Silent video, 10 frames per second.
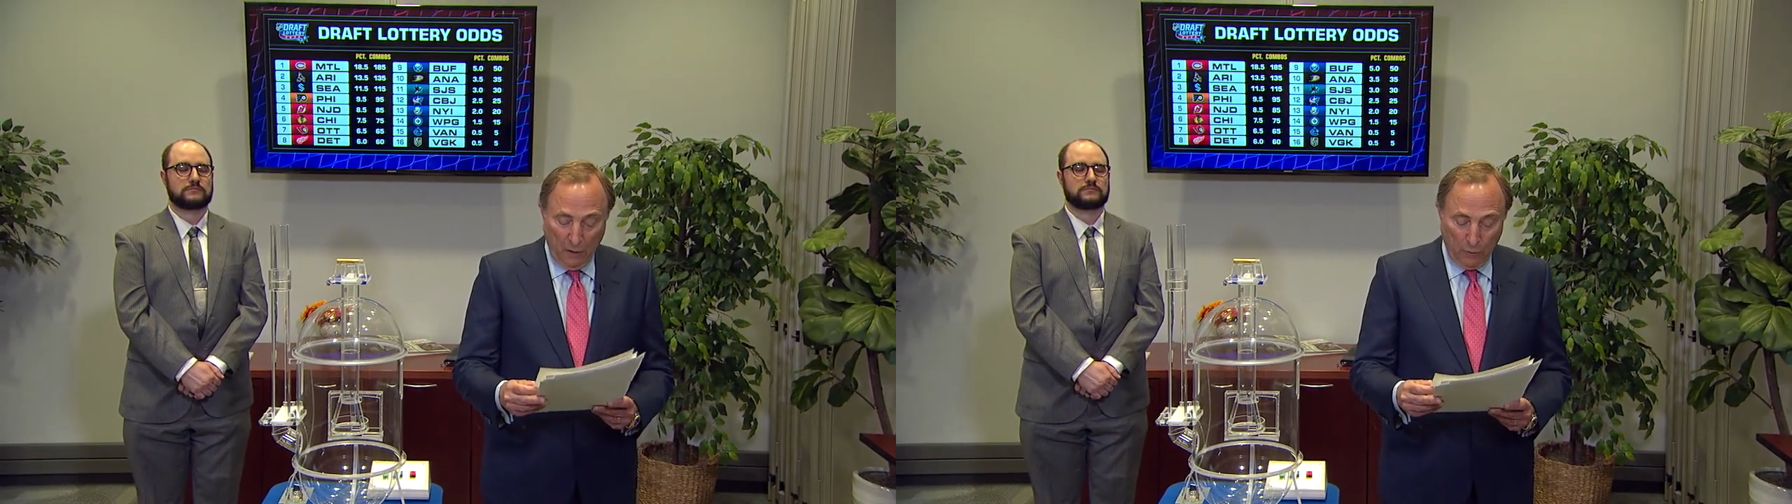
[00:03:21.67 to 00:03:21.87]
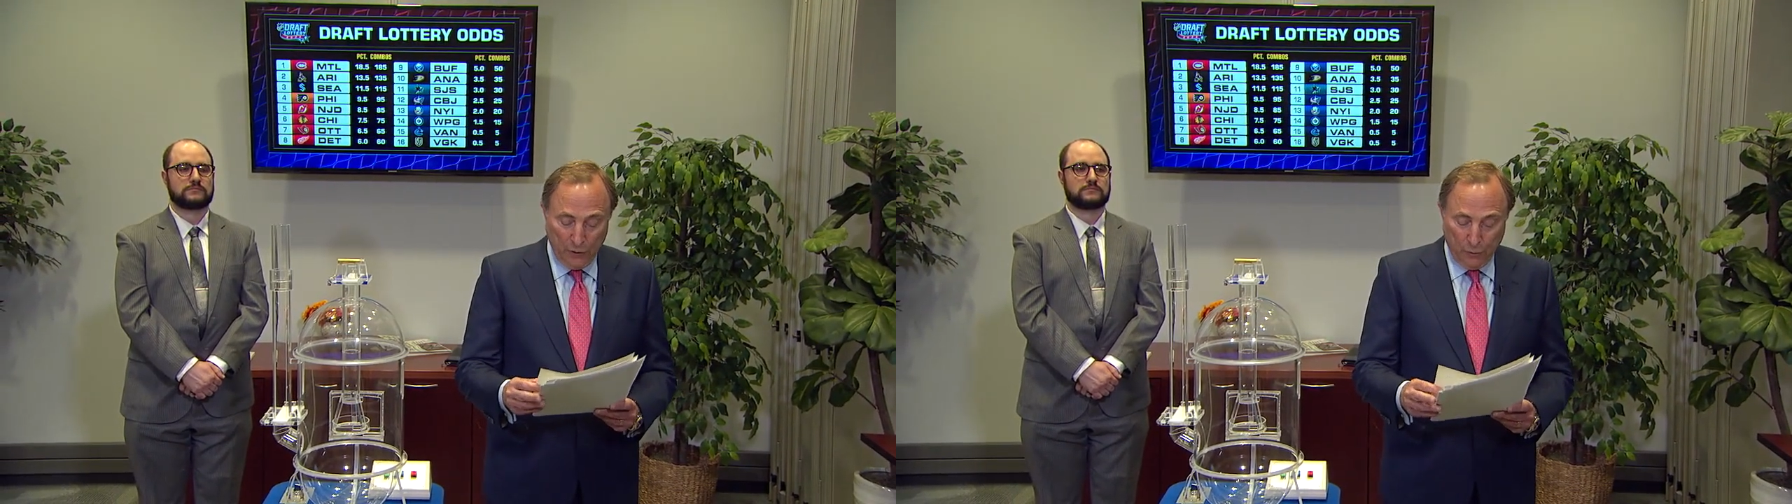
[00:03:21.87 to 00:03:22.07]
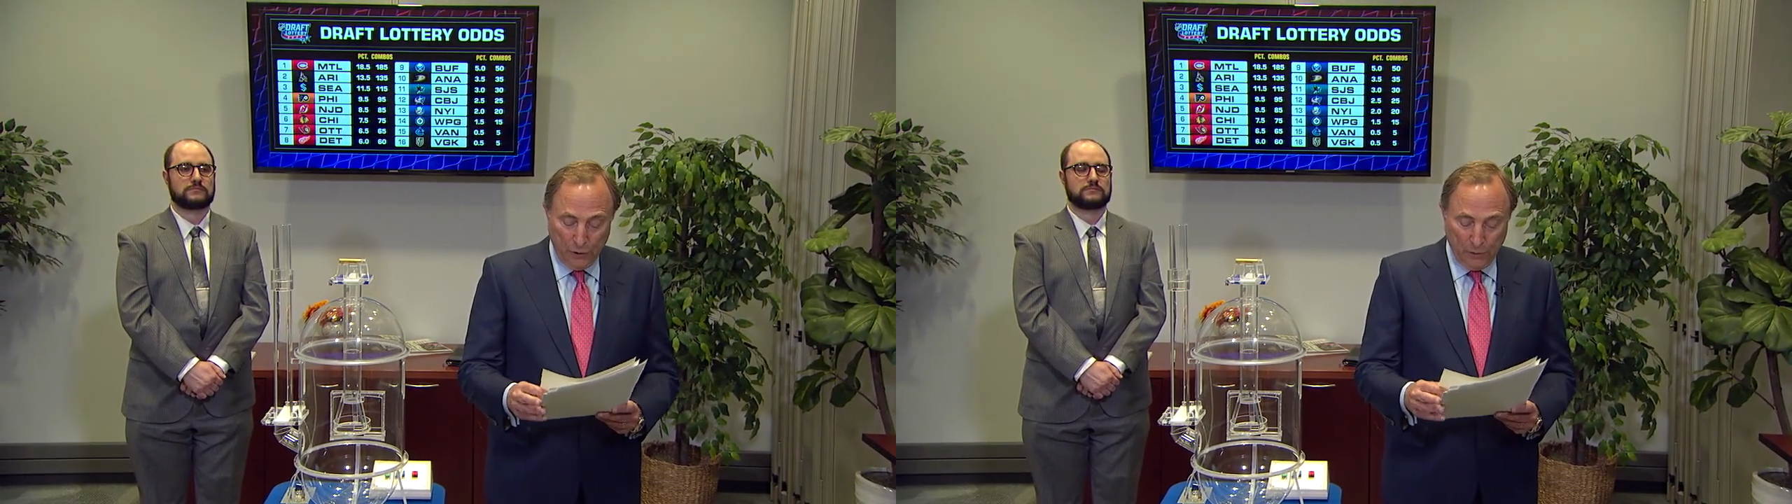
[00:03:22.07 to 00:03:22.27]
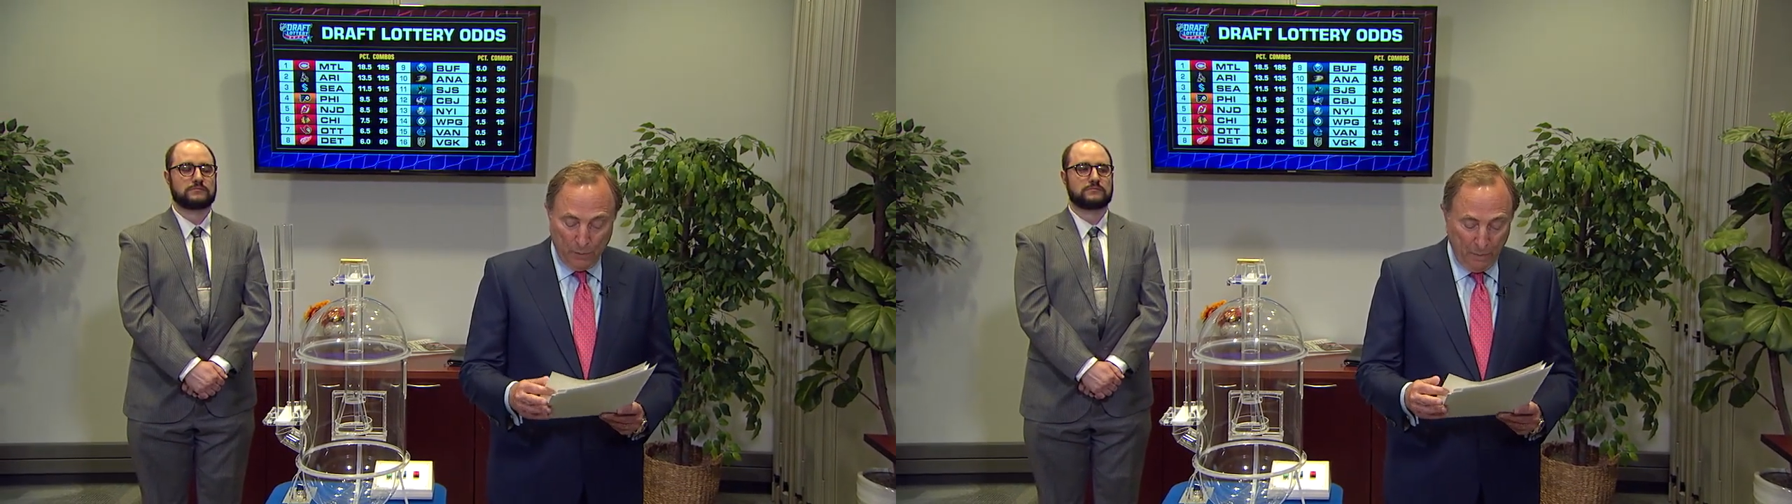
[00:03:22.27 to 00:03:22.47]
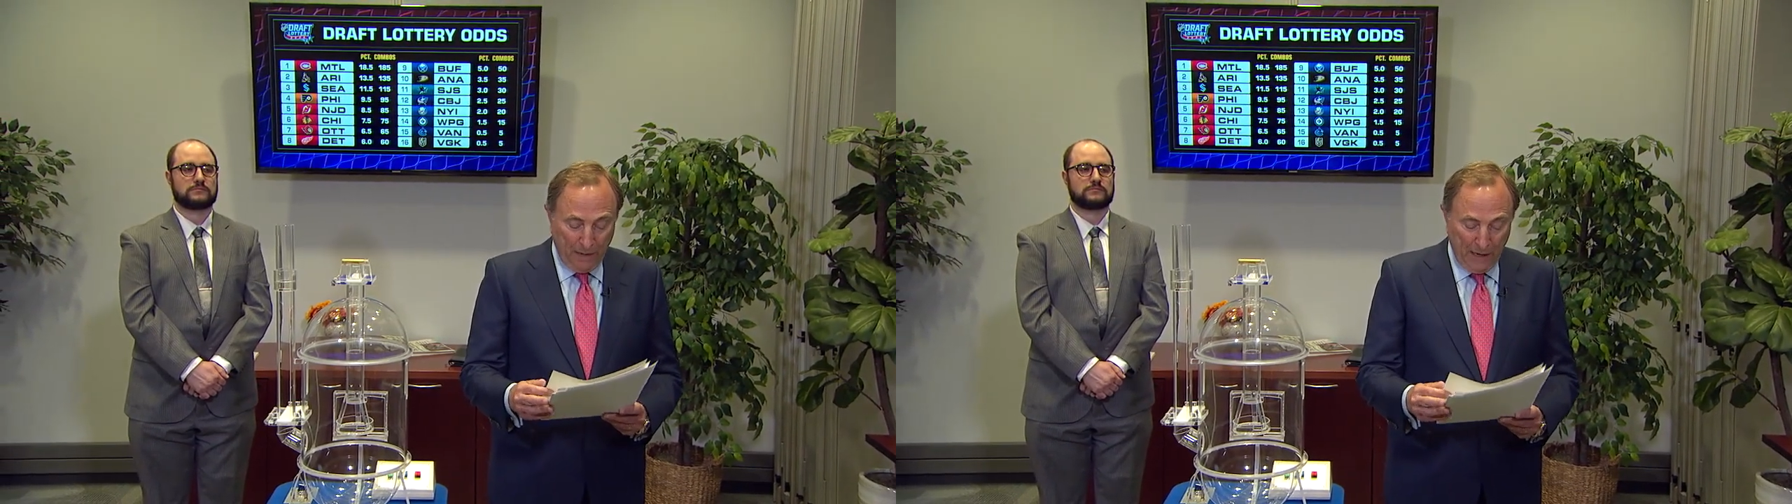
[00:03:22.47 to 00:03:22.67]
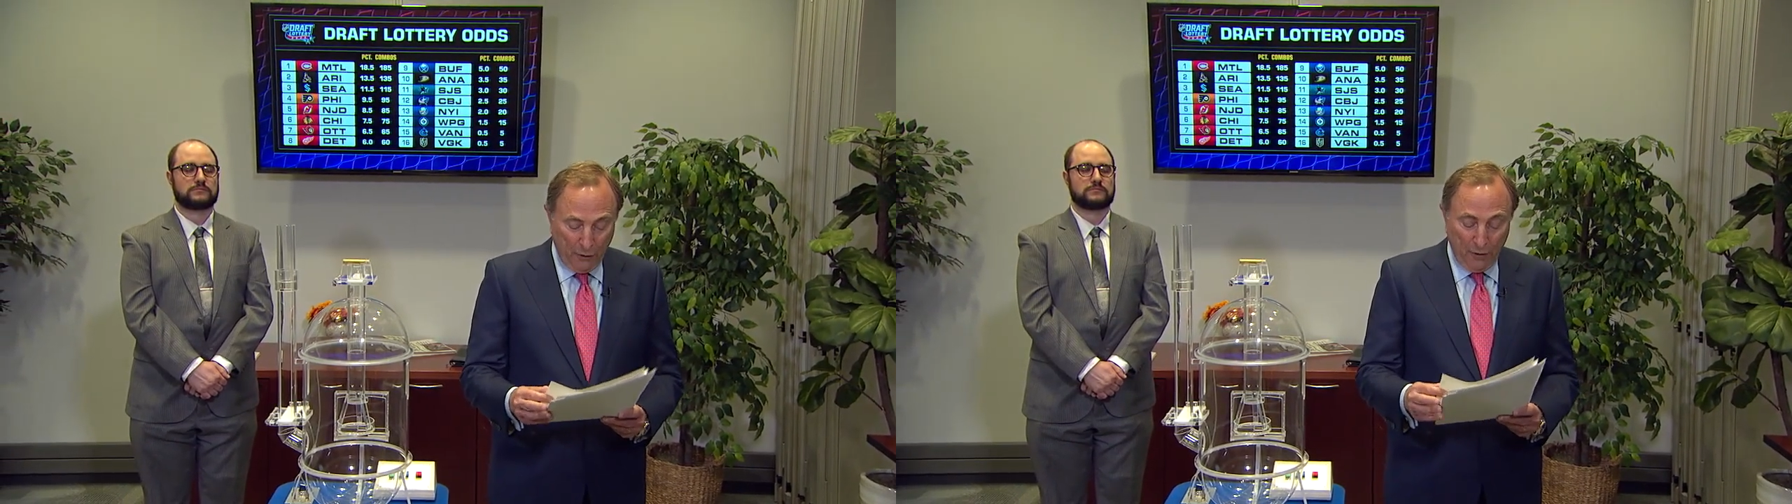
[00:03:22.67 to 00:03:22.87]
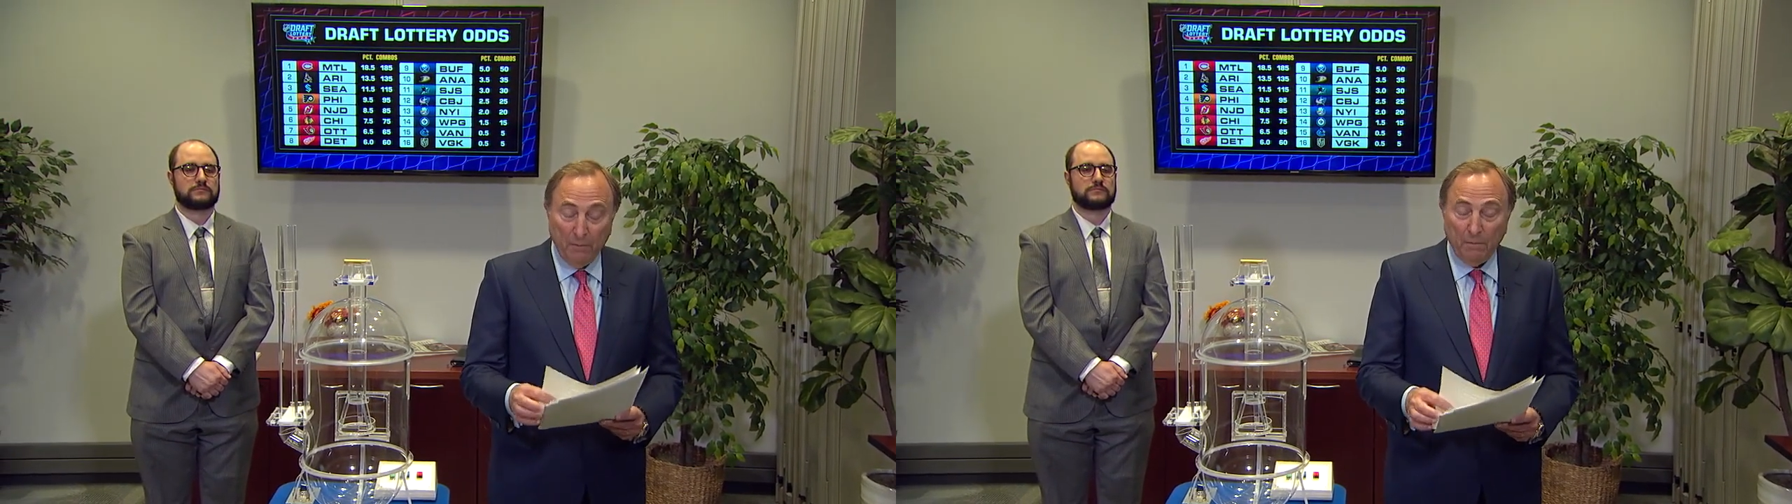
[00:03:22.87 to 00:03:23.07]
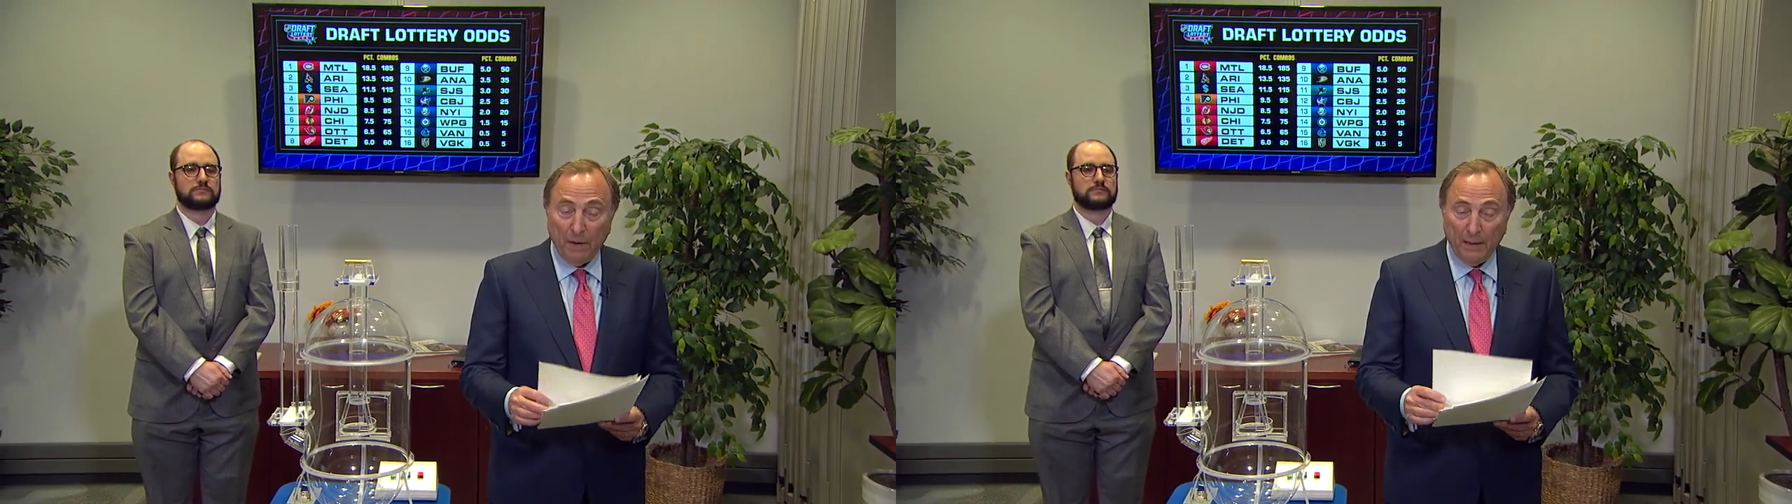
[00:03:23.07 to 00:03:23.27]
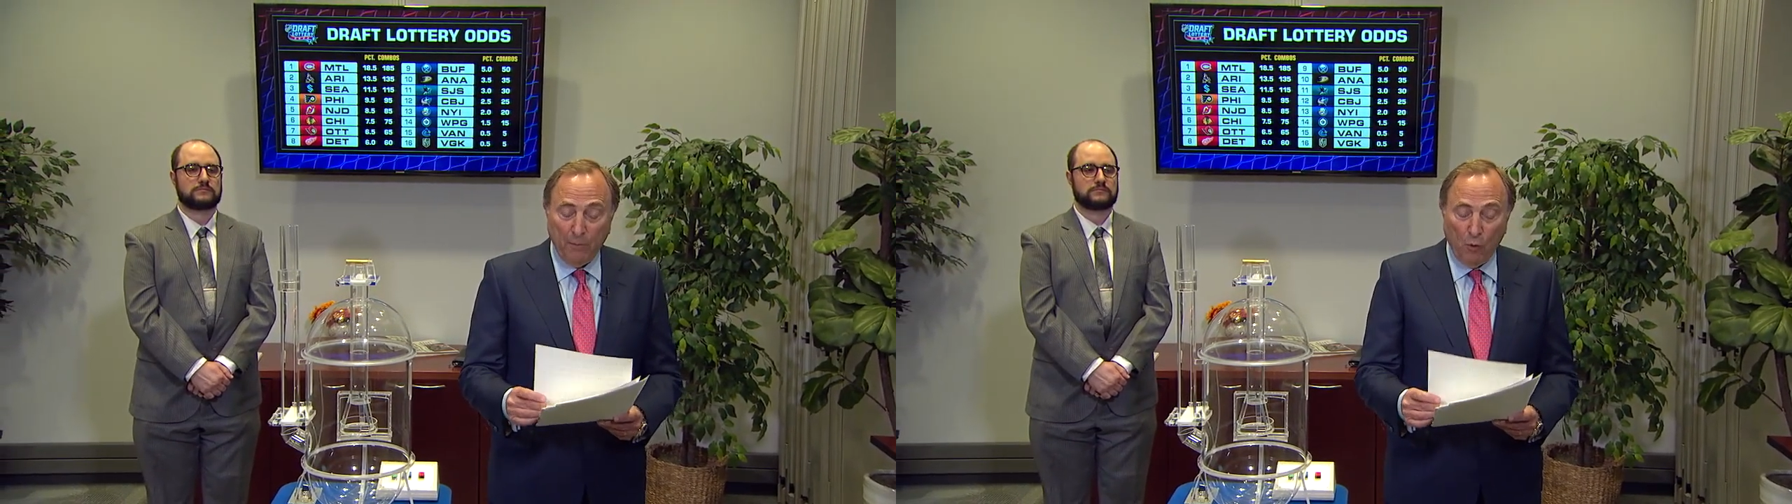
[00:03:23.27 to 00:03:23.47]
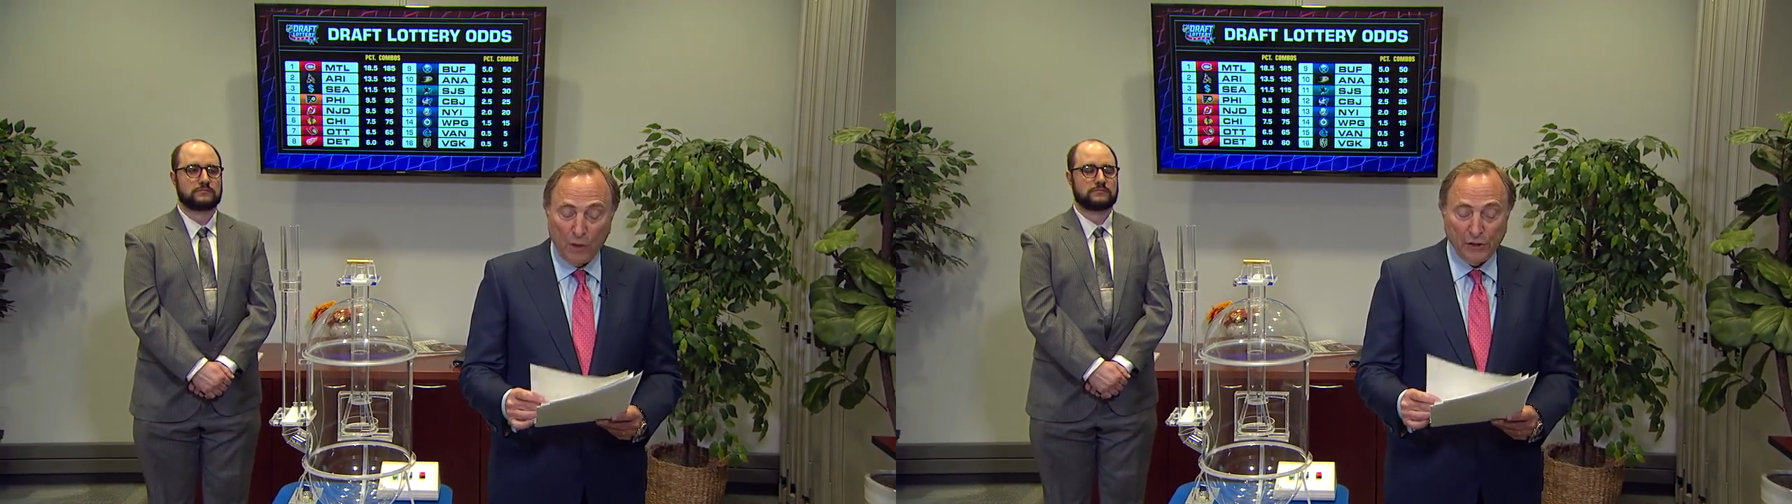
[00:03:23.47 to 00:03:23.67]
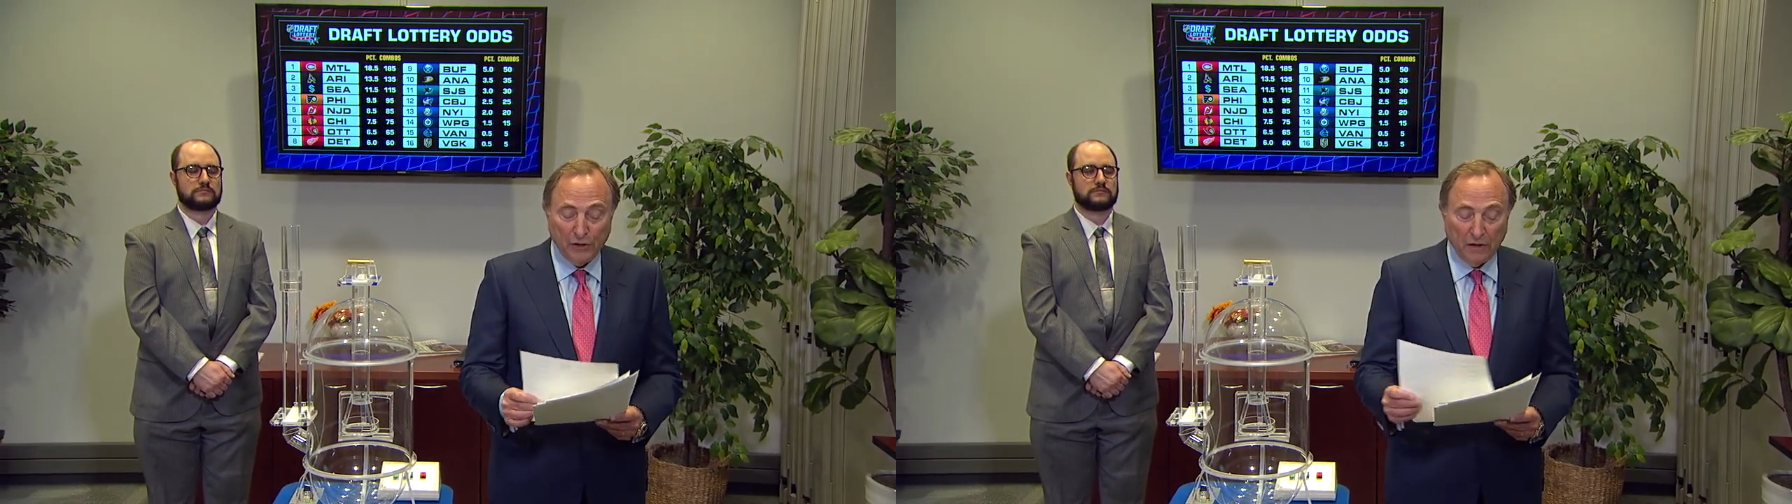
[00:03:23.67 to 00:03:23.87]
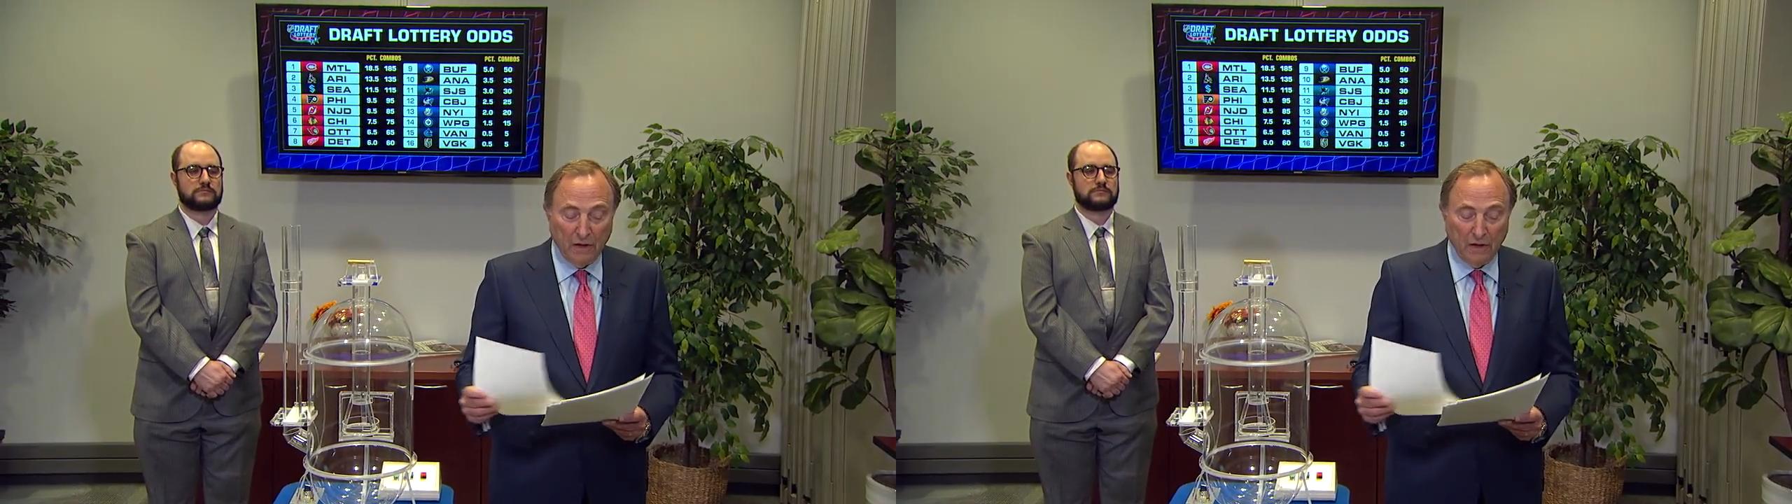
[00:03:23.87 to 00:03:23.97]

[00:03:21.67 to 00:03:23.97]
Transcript: which was prepared by Bortz and